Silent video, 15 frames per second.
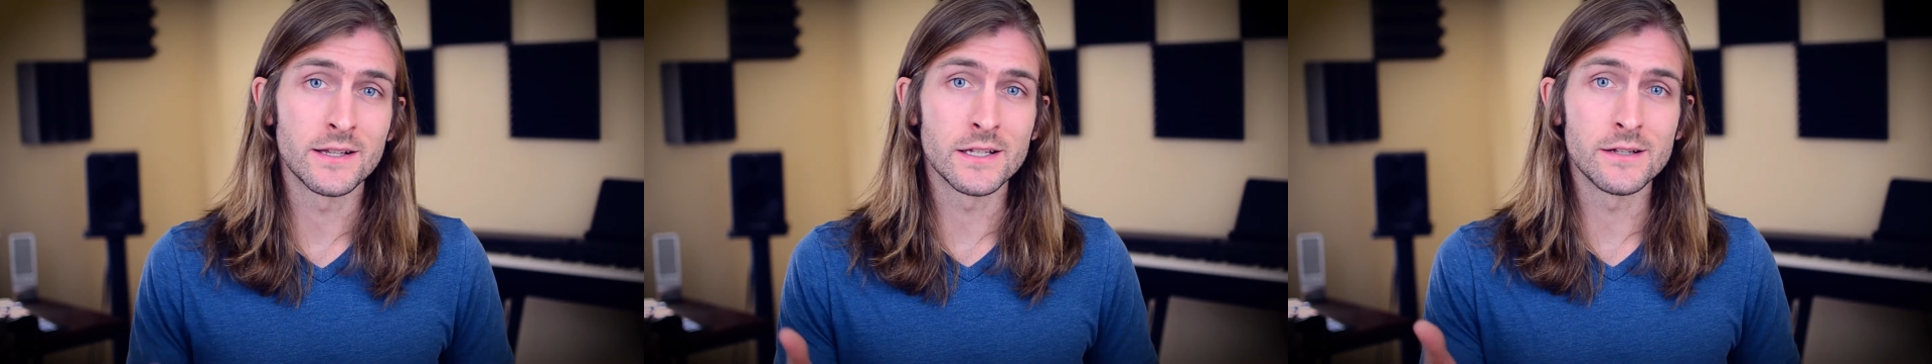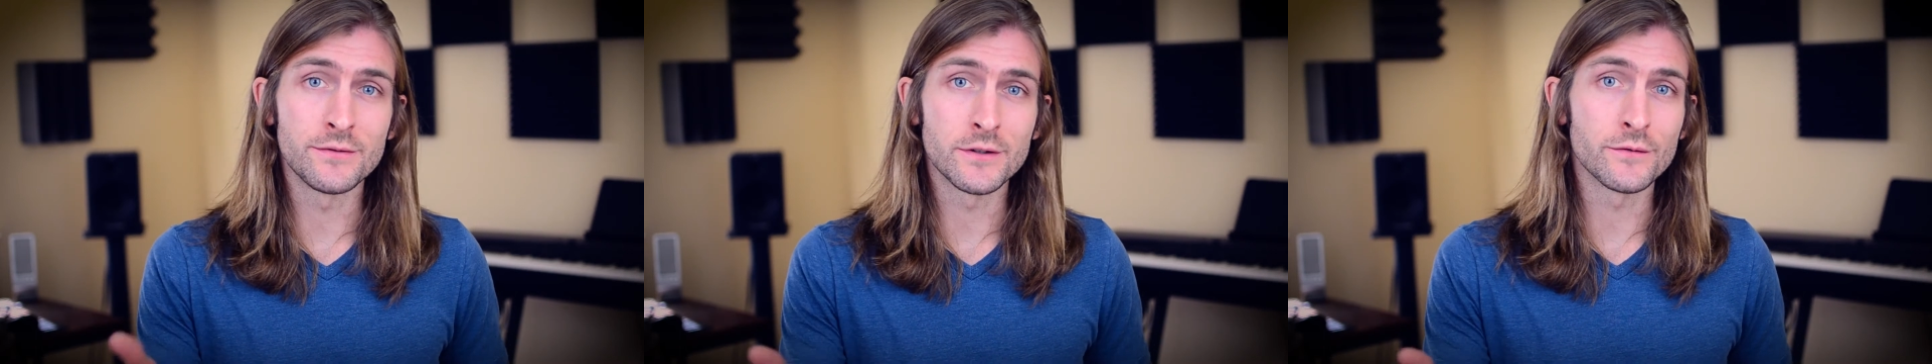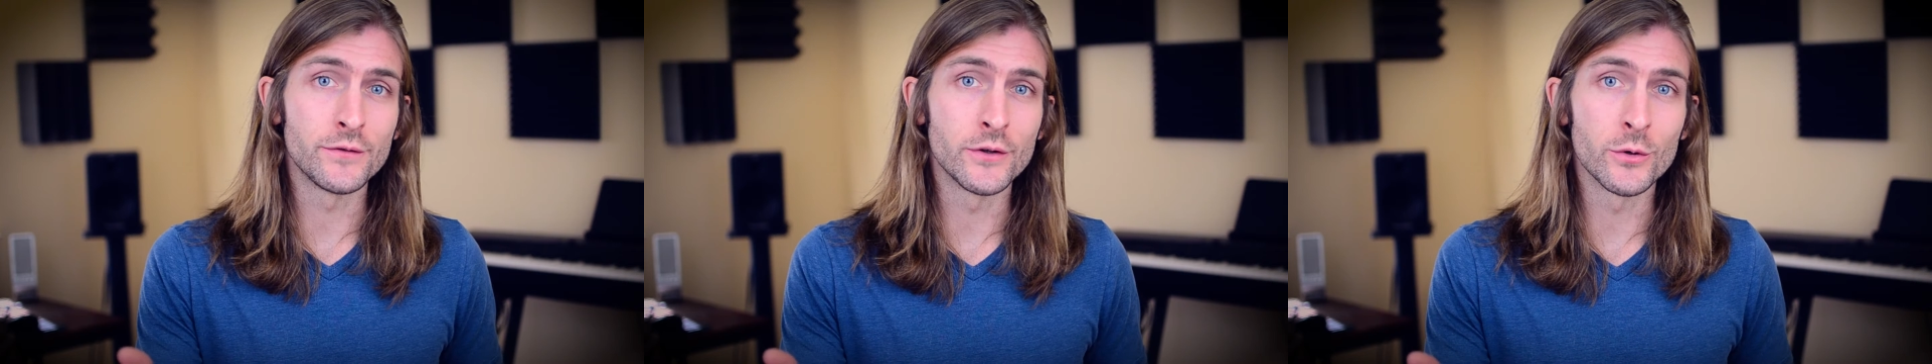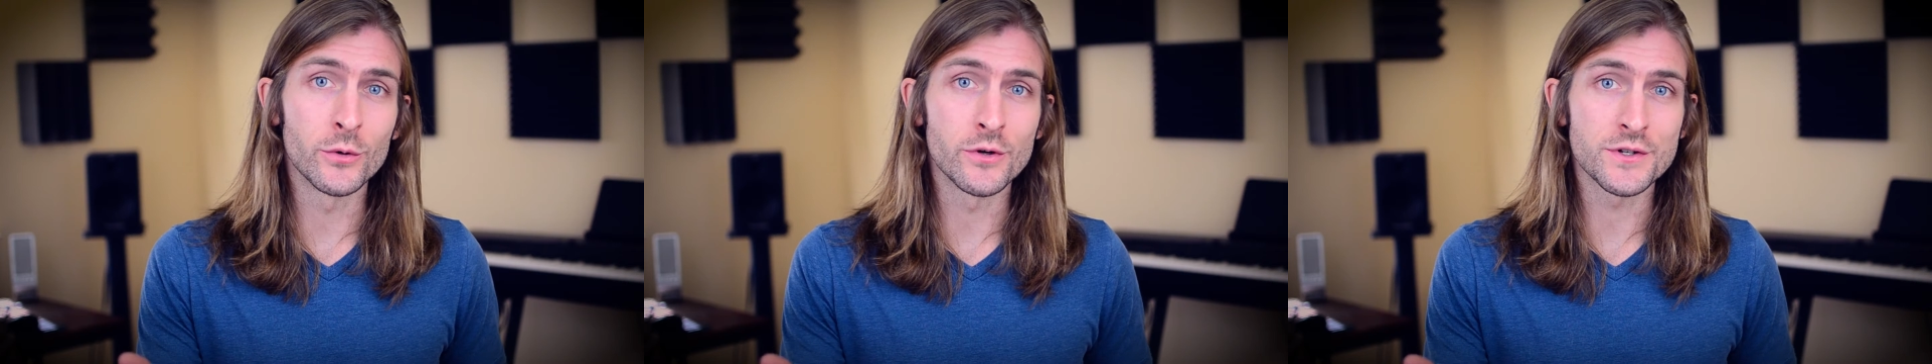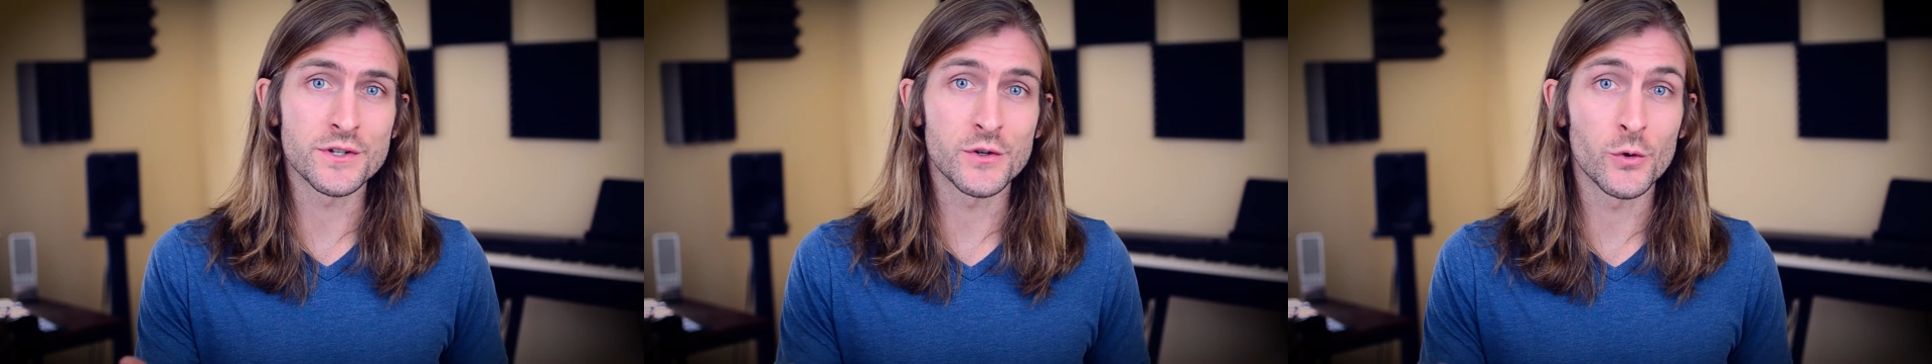leaving
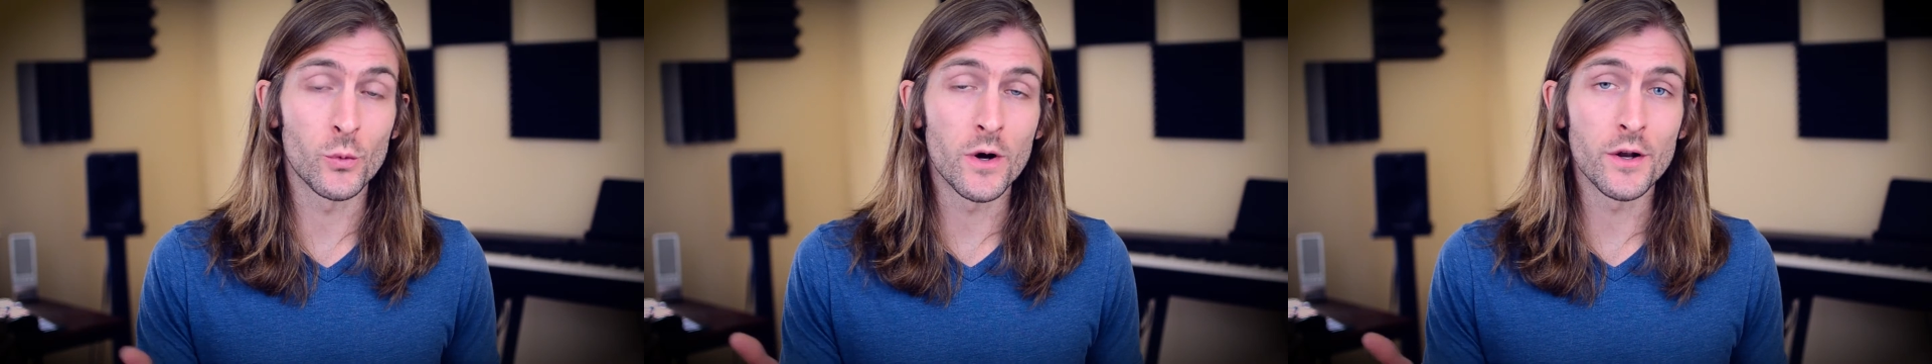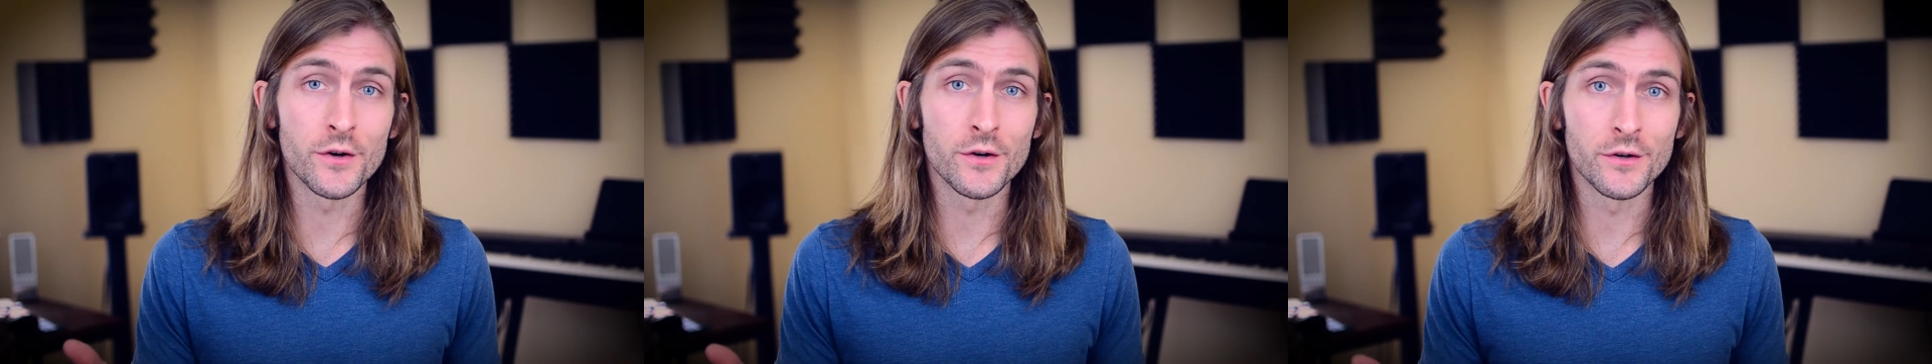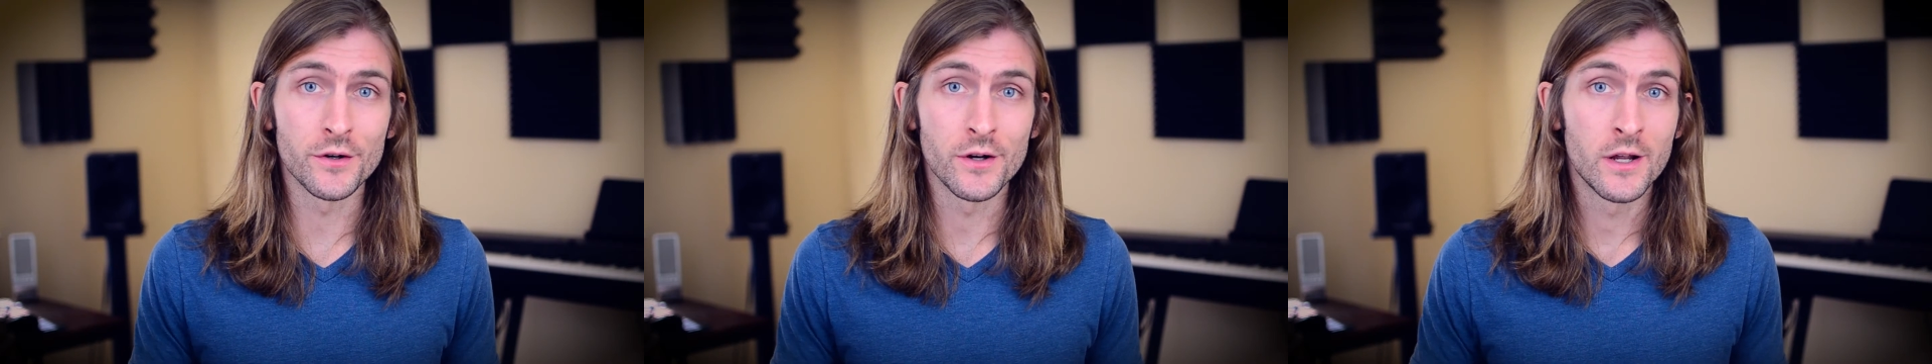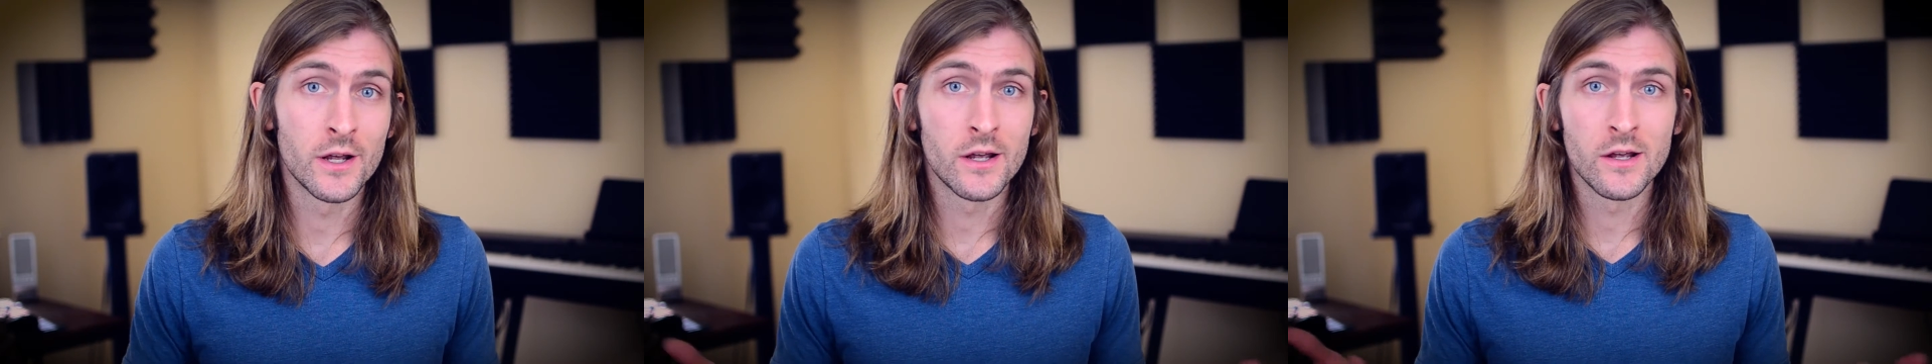viewers to wonder